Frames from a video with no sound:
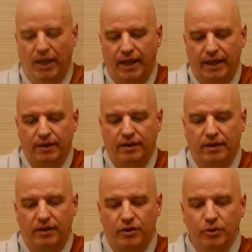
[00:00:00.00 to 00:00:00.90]
And
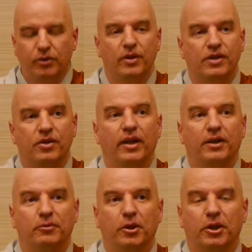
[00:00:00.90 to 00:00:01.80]
uh, due to his
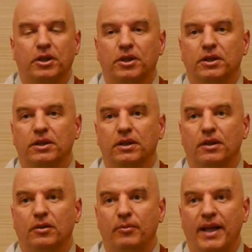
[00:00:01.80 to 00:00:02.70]
great work,
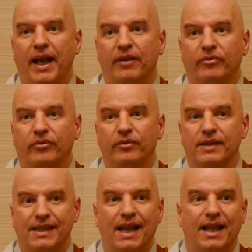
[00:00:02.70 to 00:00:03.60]
uh, we have
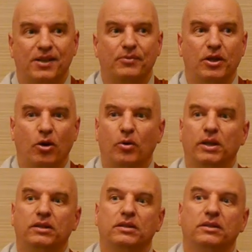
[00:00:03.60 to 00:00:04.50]
Zen as we know
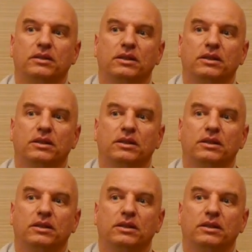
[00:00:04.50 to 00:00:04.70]
it,